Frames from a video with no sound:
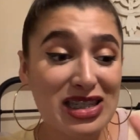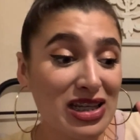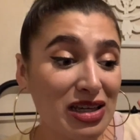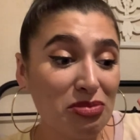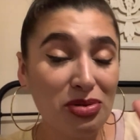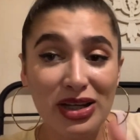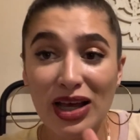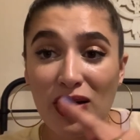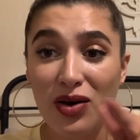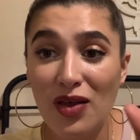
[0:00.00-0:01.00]
to put
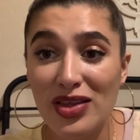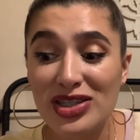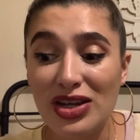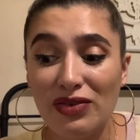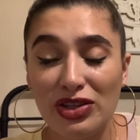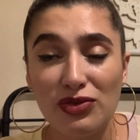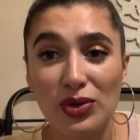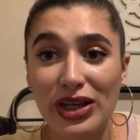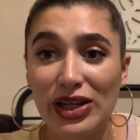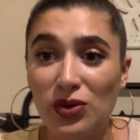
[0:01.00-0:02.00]
out all this stuff on the floor and
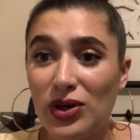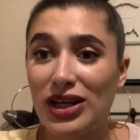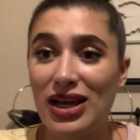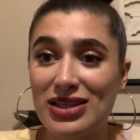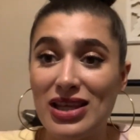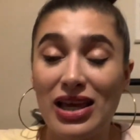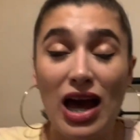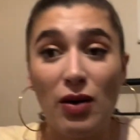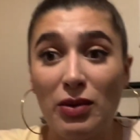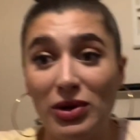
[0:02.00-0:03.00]
get it organized like
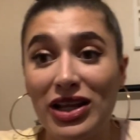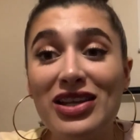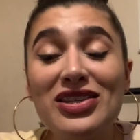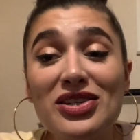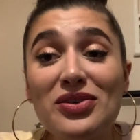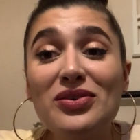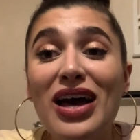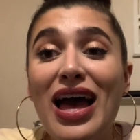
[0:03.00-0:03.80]
how I wanted it to